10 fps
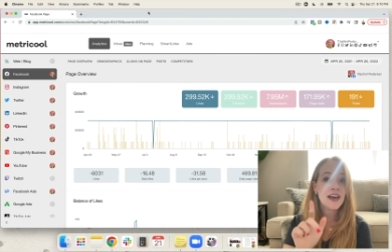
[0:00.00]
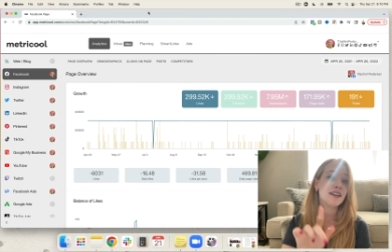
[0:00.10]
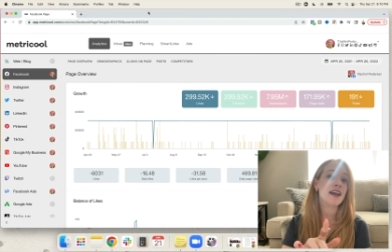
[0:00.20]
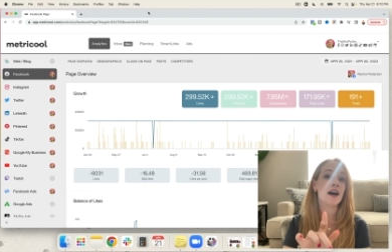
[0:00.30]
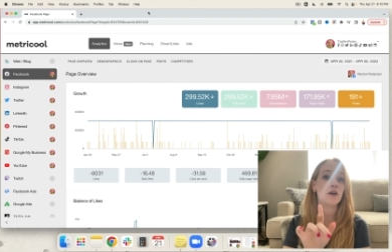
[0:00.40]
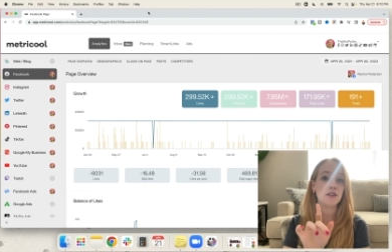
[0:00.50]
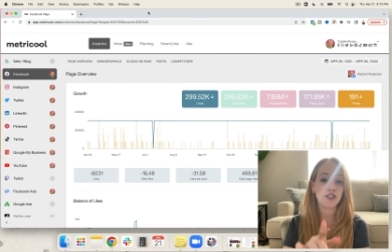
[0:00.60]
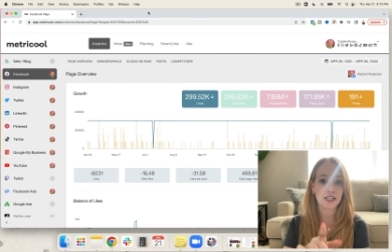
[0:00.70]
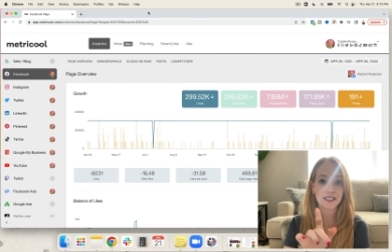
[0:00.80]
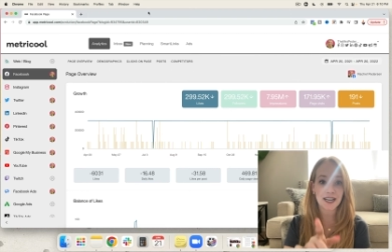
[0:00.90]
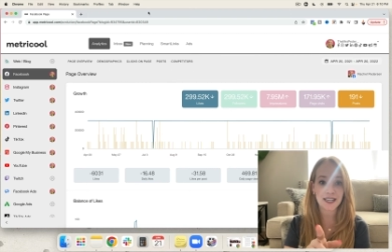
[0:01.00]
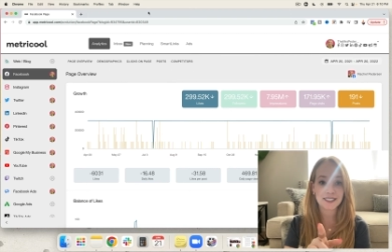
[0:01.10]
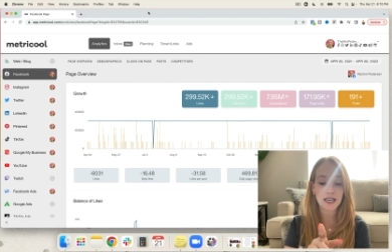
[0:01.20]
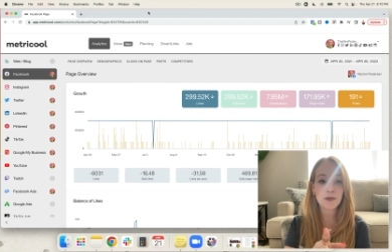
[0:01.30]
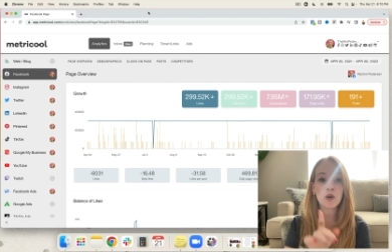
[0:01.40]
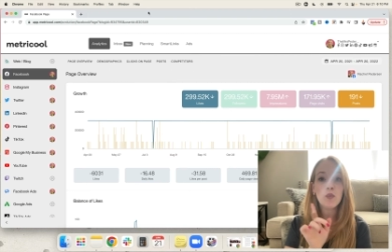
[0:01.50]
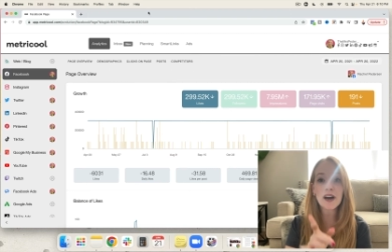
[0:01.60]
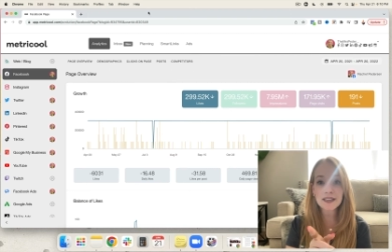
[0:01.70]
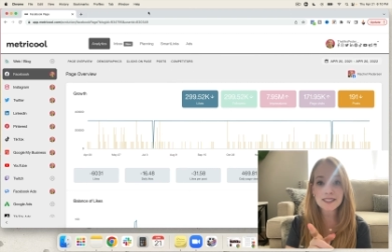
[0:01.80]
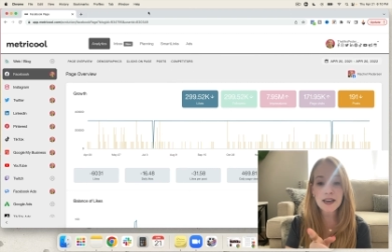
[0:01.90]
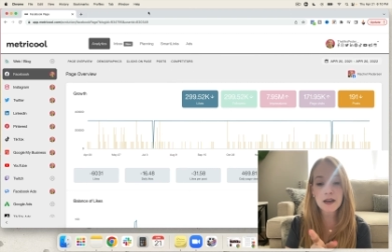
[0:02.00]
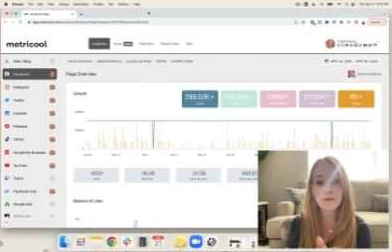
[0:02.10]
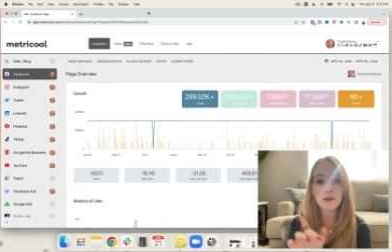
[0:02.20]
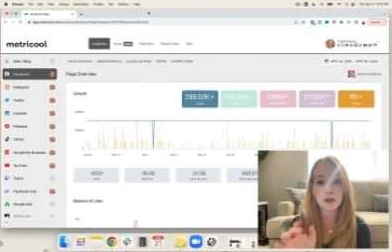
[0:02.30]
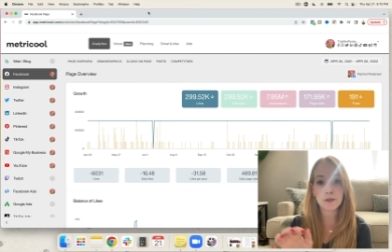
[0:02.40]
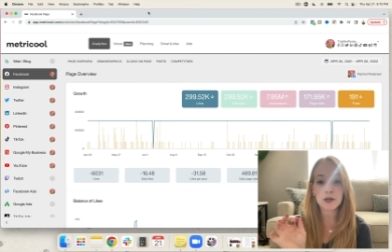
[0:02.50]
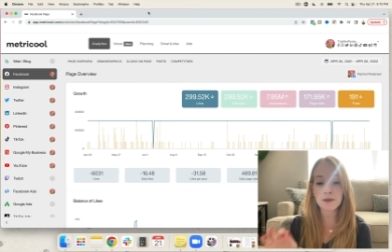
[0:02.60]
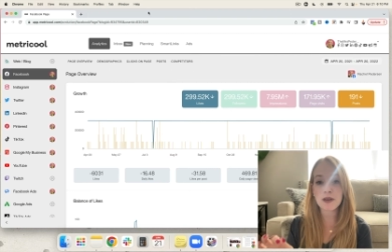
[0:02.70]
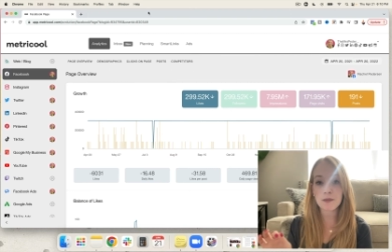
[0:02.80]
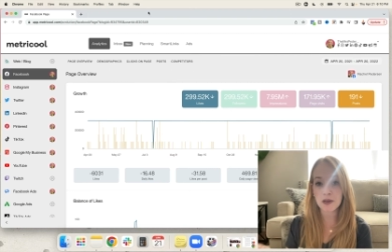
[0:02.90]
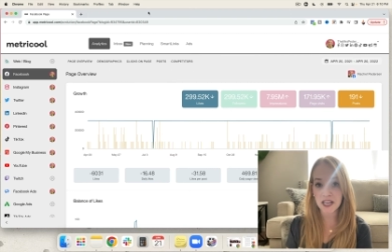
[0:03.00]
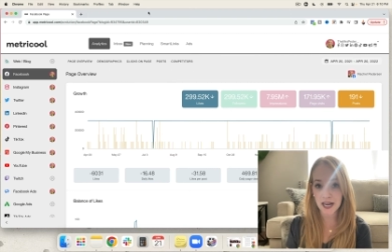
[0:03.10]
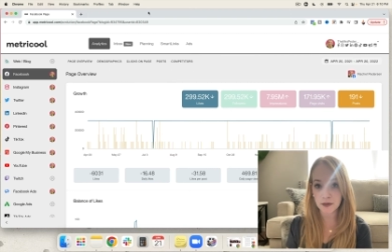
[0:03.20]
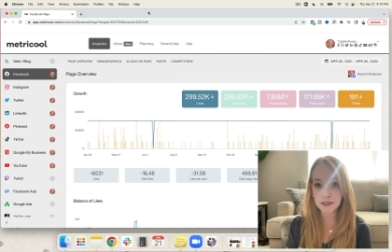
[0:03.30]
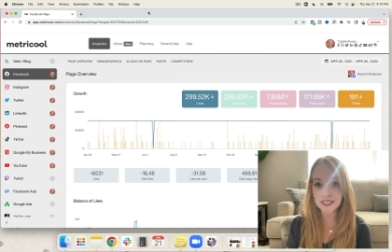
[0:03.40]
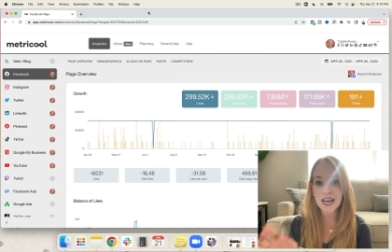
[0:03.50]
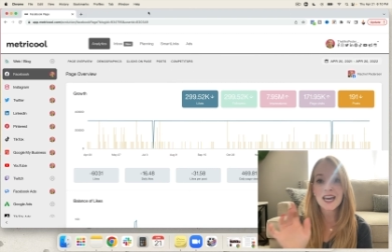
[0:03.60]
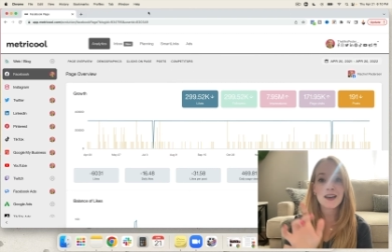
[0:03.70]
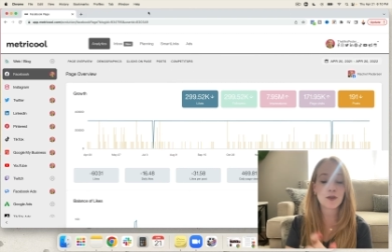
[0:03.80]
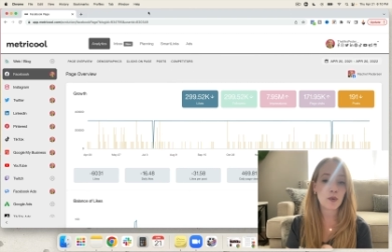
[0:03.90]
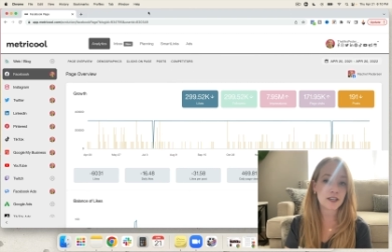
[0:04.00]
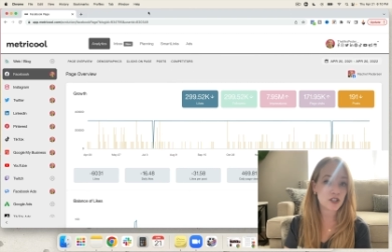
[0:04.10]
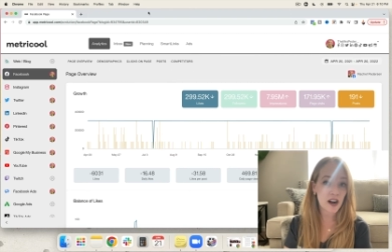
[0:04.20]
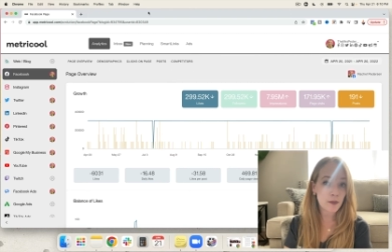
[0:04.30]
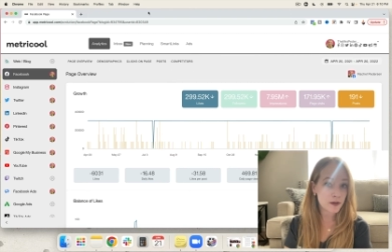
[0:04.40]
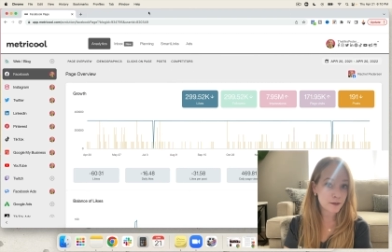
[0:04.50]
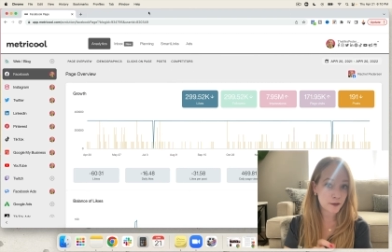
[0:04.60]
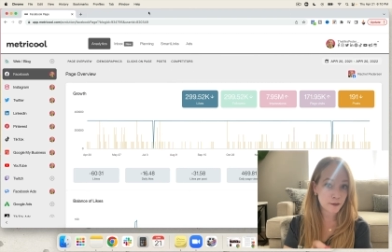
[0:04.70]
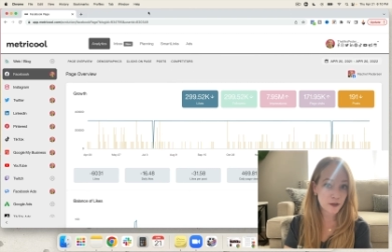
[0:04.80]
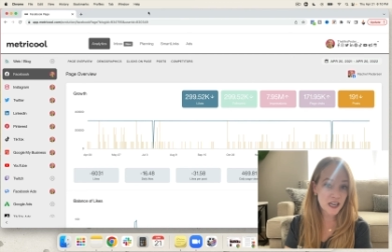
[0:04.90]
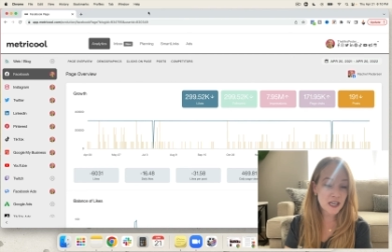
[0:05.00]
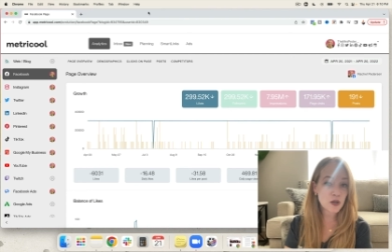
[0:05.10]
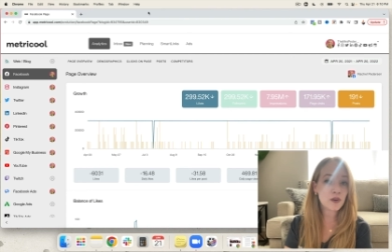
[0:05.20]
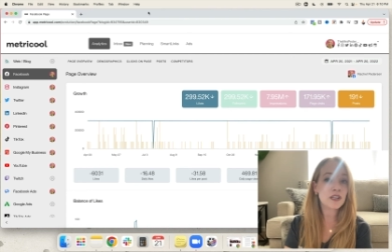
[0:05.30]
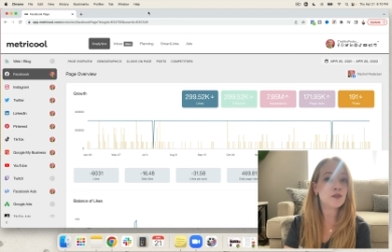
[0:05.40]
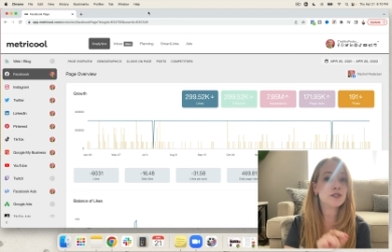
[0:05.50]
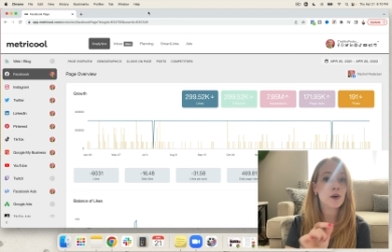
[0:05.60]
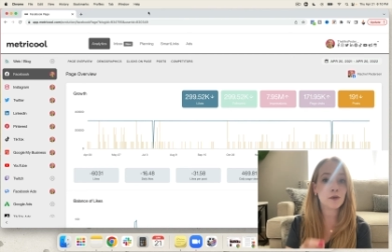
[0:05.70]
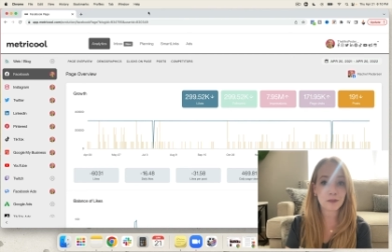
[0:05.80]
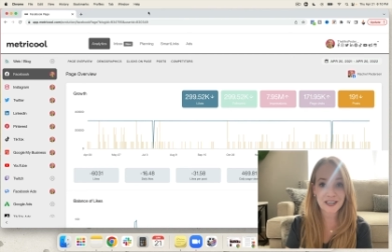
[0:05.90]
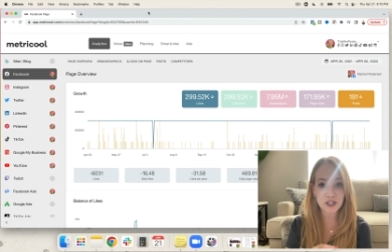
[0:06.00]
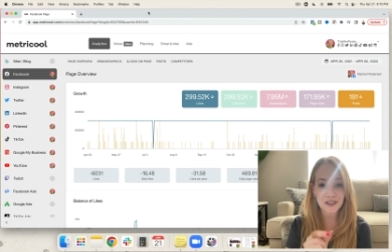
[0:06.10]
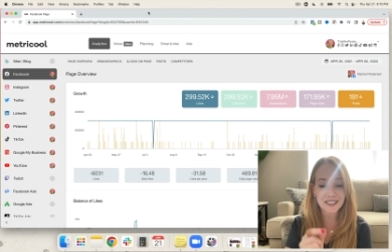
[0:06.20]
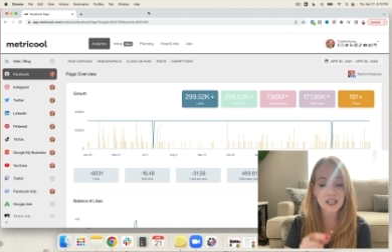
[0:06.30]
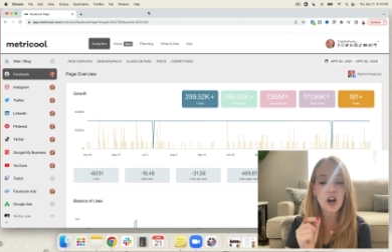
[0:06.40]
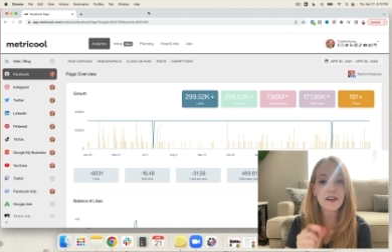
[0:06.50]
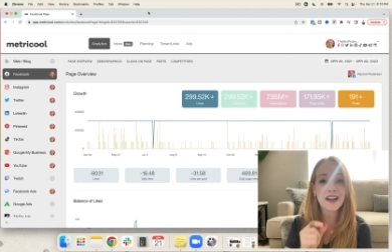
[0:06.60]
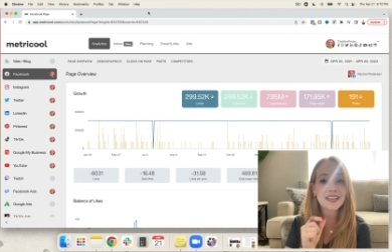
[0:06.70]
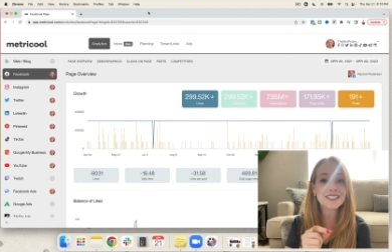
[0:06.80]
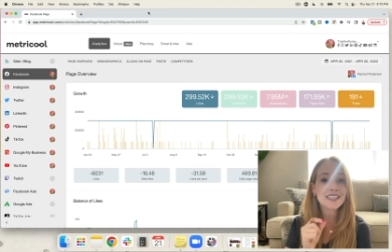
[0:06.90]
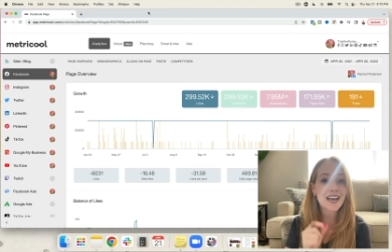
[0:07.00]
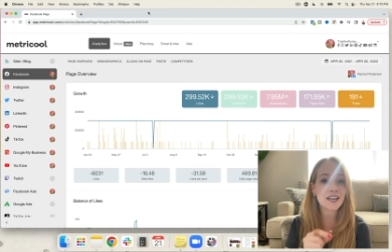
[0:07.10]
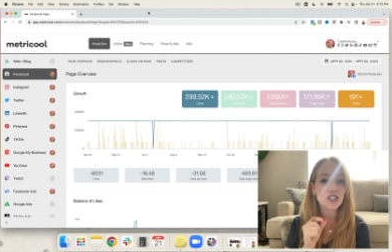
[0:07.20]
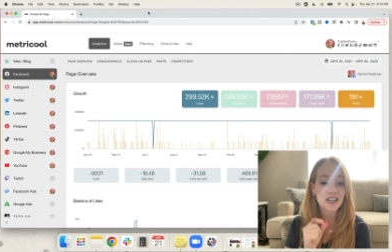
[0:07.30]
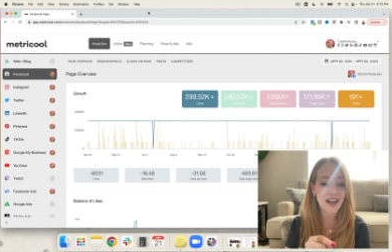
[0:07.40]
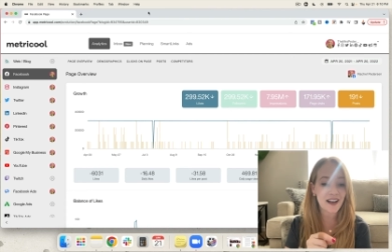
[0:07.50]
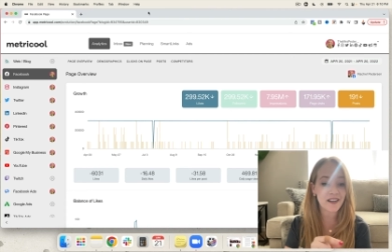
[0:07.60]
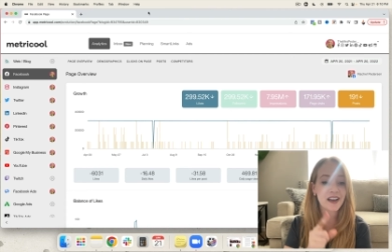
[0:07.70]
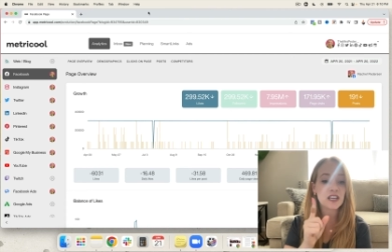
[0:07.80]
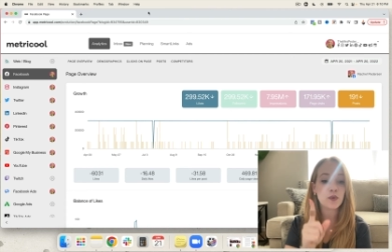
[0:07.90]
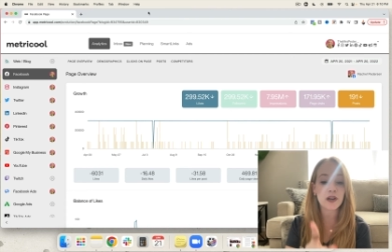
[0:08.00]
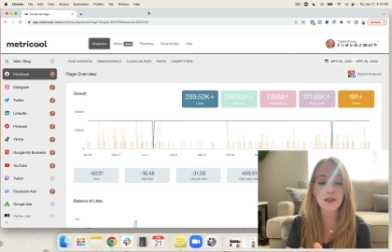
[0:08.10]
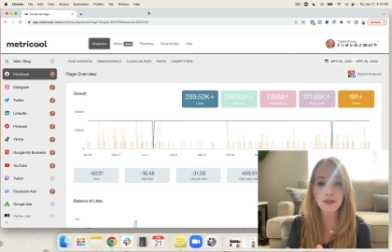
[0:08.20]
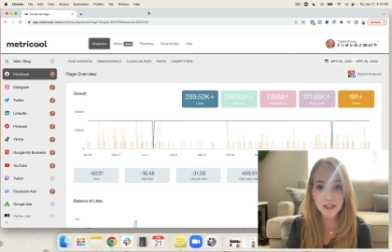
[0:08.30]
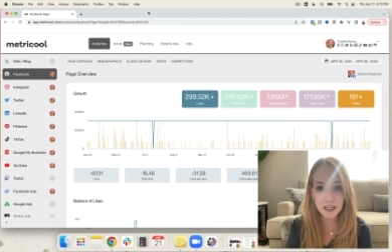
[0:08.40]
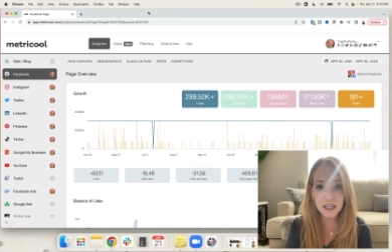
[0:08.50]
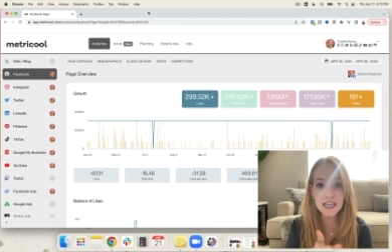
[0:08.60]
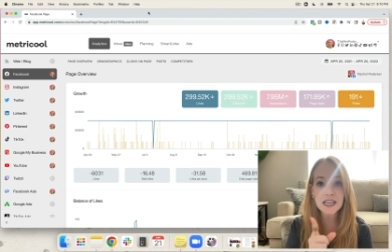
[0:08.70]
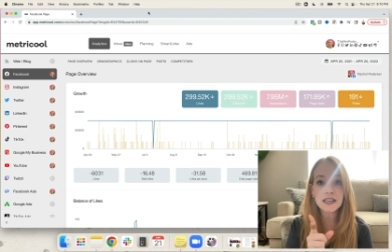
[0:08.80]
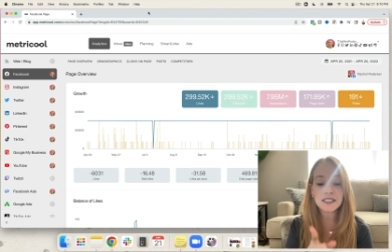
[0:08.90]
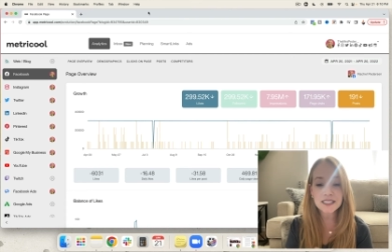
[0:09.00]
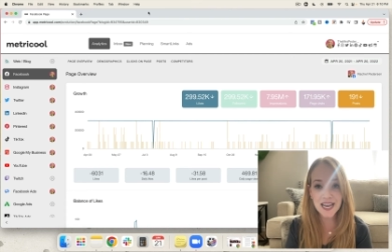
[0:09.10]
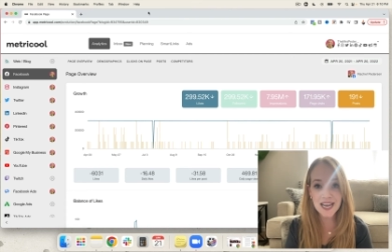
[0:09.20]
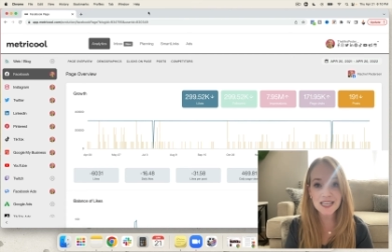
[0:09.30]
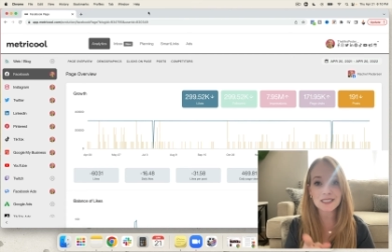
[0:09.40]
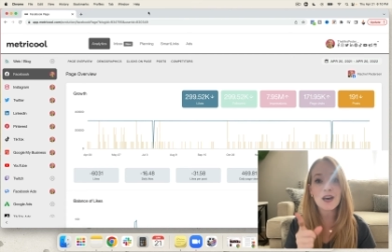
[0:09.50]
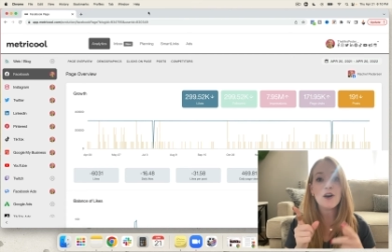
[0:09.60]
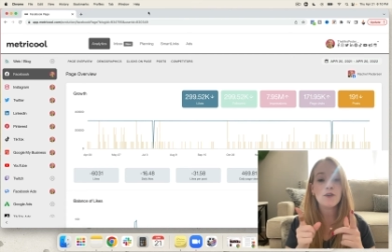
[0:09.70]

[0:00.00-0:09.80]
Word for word: Now, just a heads up, you'll want to sign up for their premium accounts. If you want to try one for free, you can use code Rachel, that's RACHEL, and you will get 30 days